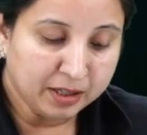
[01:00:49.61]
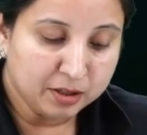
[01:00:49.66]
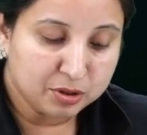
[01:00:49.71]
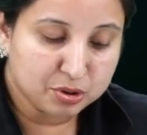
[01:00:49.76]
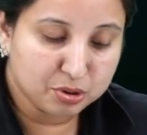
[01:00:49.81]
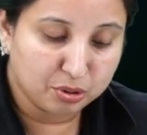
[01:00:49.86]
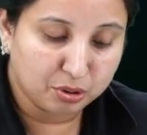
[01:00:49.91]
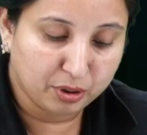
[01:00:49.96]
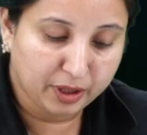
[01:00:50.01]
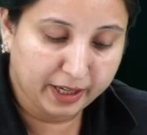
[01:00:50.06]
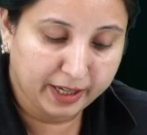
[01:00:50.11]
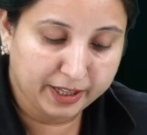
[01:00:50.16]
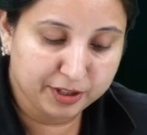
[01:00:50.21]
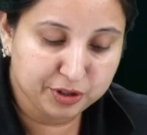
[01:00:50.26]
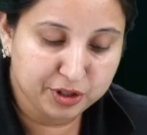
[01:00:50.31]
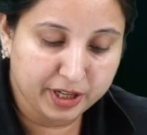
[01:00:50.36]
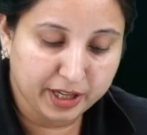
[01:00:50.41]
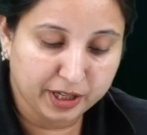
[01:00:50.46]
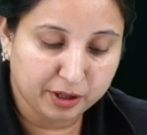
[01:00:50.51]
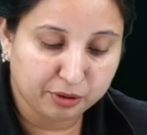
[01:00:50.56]
So
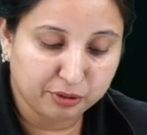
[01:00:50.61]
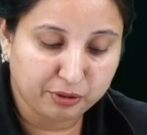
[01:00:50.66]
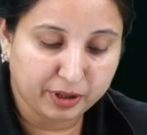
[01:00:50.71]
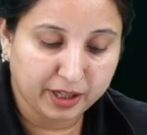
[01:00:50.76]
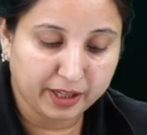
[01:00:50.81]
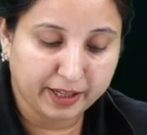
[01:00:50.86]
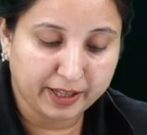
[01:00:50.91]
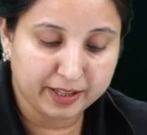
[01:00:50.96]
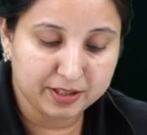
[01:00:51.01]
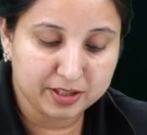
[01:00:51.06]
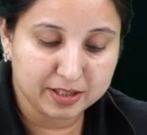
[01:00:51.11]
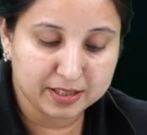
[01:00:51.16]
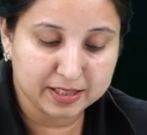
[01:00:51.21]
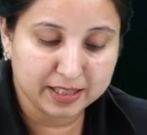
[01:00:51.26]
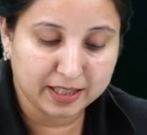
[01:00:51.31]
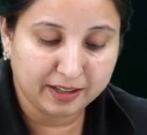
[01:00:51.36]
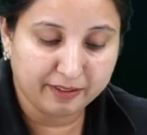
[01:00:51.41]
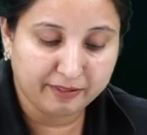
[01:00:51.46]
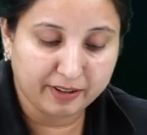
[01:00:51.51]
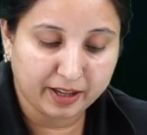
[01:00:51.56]
AgNO3 and
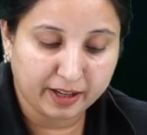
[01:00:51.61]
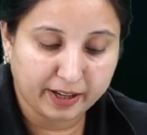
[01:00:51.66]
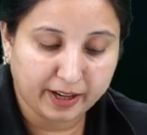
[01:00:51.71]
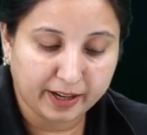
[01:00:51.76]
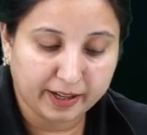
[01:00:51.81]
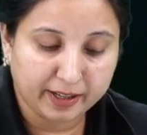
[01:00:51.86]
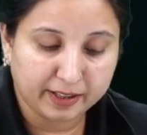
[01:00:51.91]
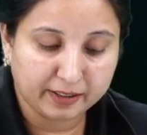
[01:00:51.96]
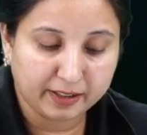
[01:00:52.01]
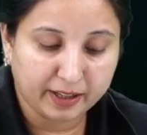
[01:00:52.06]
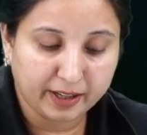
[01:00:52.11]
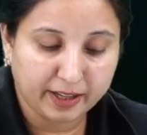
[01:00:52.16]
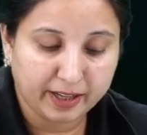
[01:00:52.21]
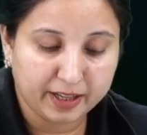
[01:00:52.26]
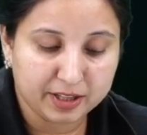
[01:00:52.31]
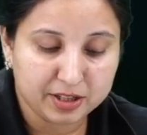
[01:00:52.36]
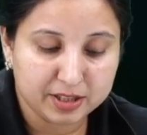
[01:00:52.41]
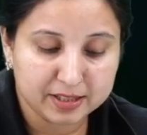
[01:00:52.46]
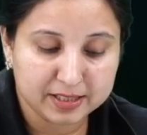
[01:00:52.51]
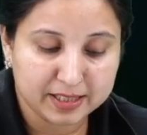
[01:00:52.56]
AgCl, we are getting the
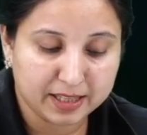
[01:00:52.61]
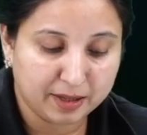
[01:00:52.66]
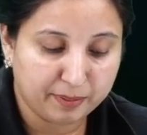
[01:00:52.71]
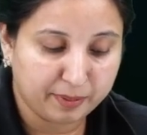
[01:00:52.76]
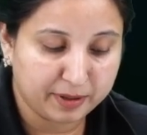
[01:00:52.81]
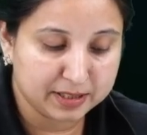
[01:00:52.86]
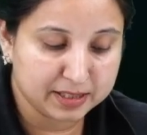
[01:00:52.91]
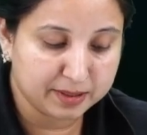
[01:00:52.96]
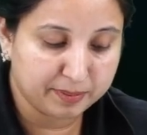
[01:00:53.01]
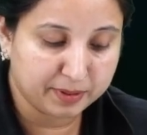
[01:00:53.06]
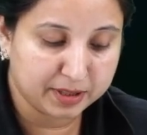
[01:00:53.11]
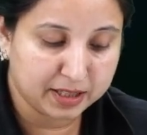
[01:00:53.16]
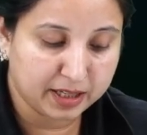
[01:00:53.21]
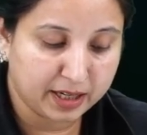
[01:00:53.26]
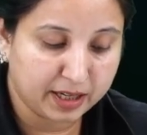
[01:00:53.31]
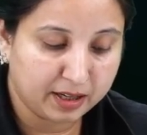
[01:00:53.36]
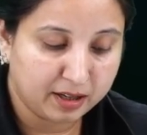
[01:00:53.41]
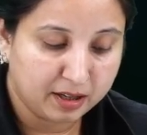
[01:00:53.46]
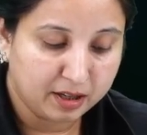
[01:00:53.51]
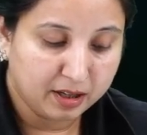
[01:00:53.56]
AgCl
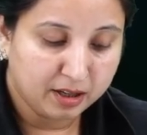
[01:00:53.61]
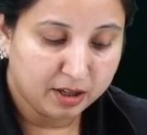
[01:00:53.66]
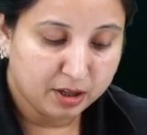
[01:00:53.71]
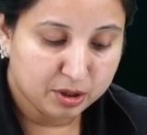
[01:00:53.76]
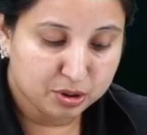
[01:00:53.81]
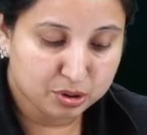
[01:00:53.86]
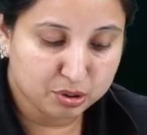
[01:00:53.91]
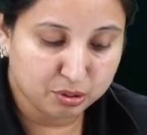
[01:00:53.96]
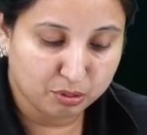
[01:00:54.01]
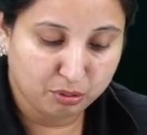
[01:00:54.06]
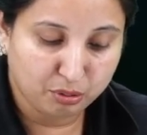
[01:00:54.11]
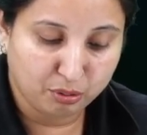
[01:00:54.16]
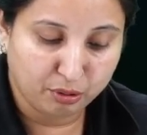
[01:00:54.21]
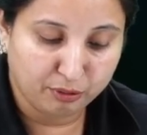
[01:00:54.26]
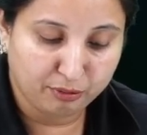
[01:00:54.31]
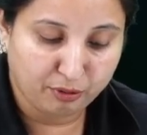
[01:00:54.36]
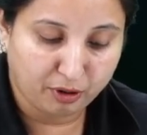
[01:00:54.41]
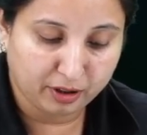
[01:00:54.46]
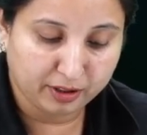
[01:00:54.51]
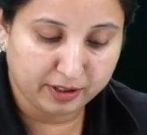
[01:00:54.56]
precipitate. So
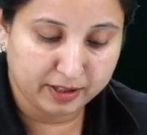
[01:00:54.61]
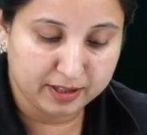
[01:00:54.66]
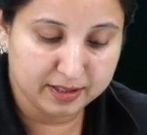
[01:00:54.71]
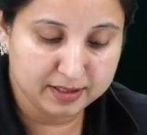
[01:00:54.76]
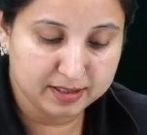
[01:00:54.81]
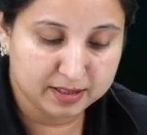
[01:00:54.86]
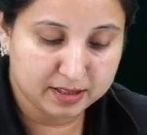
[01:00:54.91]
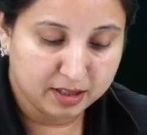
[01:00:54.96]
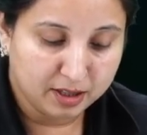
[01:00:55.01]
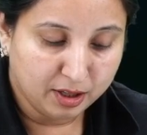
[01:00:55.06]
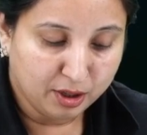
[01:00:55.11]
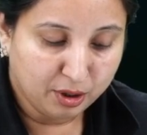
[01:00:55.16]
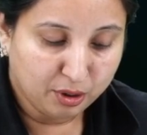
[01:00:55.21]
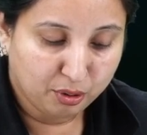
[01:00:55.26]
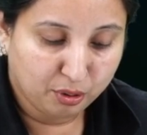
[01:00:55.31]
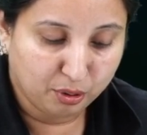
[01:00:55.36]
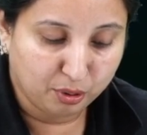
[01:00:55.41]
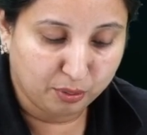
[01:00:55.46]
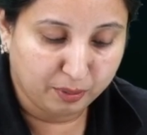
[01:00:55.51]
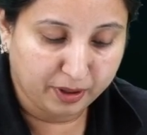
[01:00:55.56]
no for this.
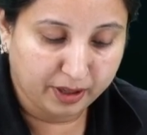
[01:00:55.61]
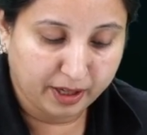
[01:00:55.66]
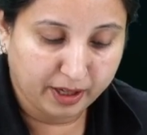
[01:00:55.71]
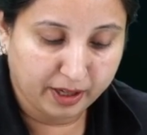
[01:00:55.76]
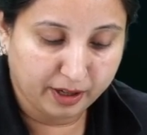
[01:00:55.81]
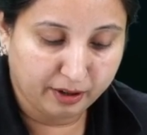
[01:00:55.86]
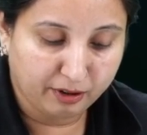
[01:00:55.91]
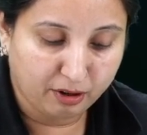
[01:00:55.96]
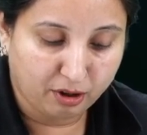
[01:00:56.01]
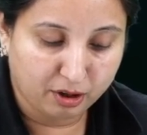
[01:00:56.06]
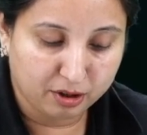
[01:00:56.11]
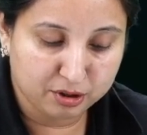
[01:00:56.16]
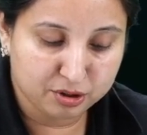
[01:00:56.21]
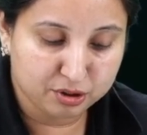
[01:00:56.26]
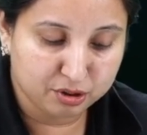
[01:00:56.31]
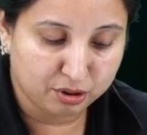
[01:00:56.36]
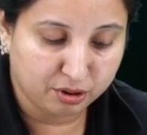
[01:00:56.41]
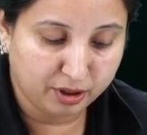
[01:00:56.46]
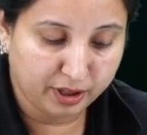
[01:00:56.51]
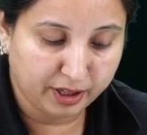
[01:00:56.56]
Over here
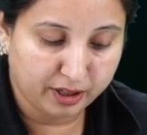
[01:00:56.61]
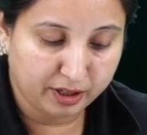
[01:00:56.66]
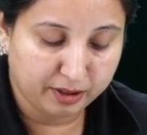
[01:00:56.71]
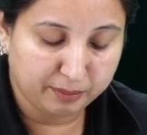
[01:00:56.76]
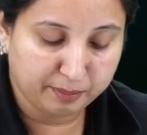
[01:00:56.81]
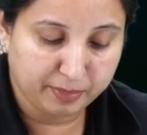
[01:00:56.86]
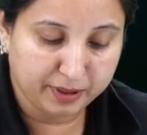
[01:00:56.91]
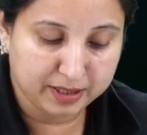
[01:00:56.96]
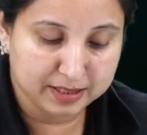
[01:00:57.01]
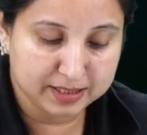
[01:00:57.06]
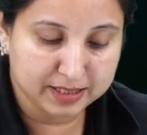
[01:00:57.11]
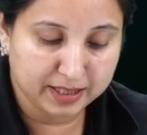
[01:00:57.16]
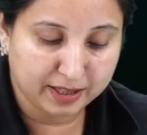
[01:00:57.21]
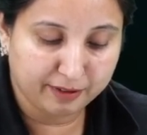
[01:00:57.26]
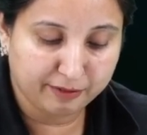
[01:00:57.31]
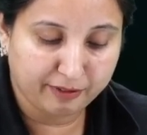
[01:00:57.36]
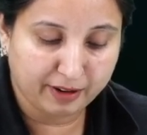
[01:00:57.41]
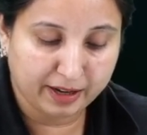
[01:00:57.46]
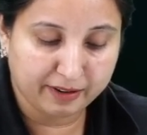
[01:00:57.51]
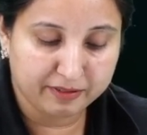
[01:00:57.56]
also
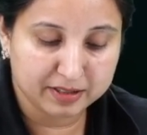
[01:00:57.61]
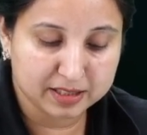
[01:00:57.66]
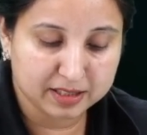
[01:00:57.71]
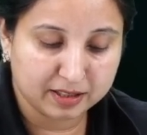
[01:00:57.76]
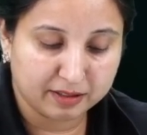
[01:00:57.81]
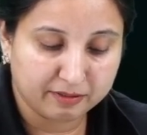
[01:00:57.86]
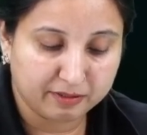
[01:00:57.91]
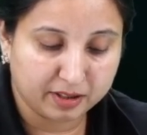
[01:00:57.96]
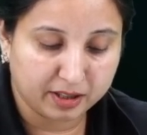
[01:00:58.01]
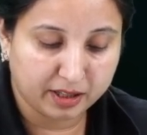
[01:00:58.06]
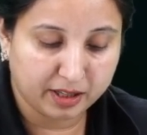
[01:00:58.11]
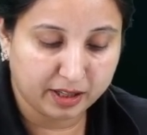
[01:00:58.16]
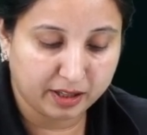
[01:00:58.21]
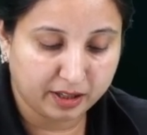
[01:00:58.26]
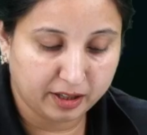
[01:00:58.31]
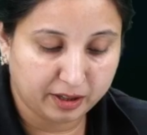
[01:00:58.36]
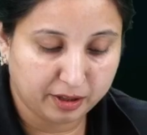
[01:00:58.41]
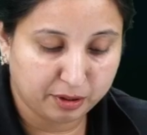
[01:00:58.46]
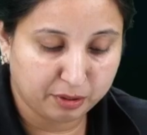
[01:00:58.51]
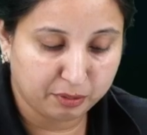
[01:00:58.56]
PCl5 is
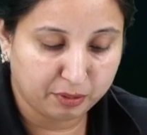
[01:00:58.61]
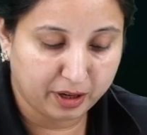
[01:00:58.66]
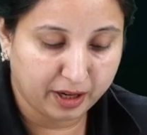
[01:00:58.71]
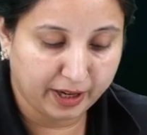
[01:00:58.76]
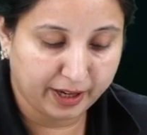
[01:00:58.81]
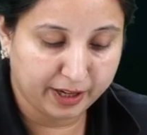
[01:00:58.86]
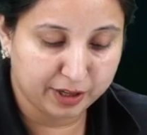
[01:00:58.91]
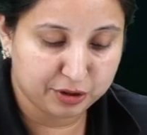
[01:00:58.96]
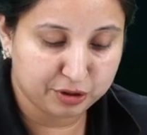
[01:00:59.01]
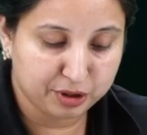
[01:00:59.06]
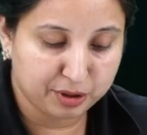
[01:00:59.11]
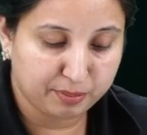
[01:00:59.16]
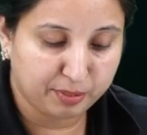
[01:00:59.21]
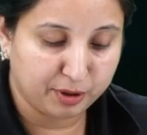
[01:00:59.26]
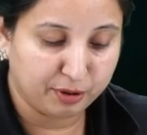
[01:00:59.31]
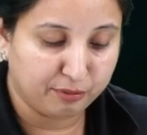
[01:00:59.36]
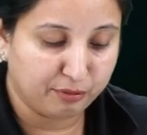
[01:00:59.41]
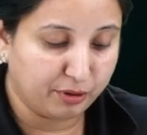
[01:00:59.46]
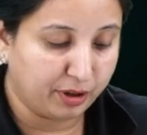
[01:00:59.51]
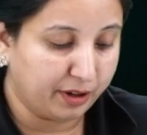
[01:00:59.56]
converting into a
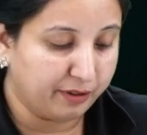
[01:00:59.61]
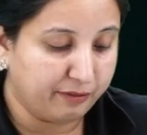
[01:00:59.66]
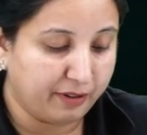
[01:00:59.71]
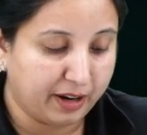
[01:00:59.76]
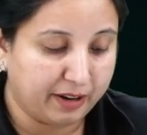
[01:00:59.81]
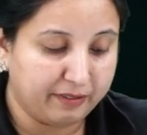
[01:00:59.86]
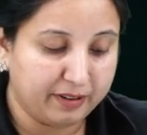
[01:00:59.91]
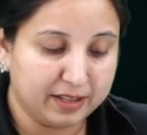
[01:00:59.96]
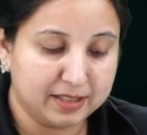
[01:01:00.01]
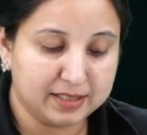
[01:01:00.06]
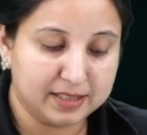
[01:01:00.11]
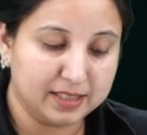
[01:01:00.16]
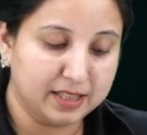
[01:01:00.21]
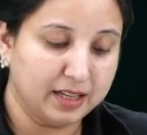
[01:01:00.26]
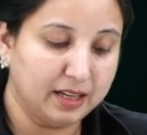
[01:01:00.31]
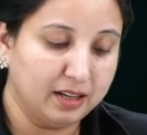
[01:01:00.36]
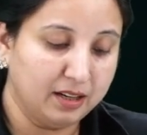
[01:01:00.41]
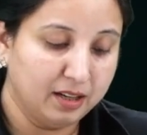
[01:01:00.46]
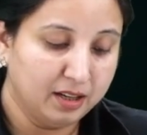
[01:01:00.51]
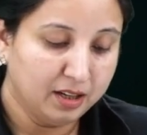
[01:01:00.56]
H3PO4 and
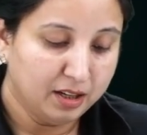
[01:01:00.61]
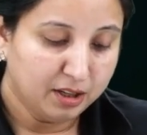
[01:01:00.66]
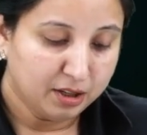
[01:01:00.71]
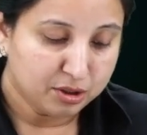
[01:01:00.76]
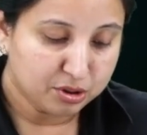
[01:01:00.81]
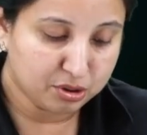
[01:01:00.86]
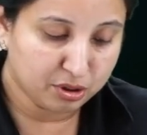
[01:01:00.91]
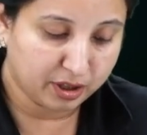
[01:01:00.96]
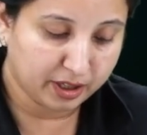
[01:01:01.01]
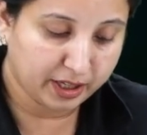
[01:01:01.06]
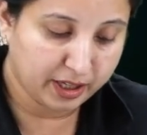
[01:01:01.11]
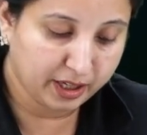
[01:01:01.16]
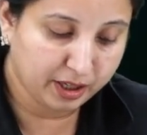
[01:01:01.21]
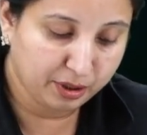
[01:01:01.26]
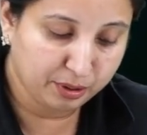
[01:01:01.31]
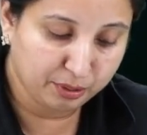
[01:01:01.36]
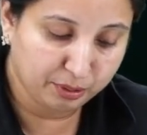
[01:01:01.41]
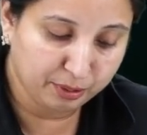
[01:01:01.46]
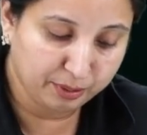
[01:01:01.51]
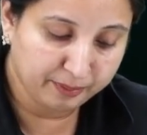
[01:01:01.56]
5HCl. So
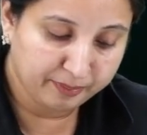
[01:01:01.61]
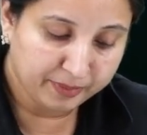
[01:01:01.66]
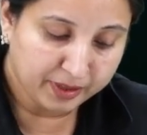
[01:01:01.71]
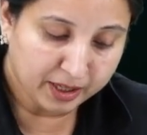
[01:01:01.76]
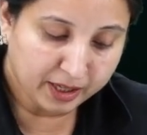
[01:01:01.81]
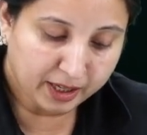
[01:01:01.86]
again no.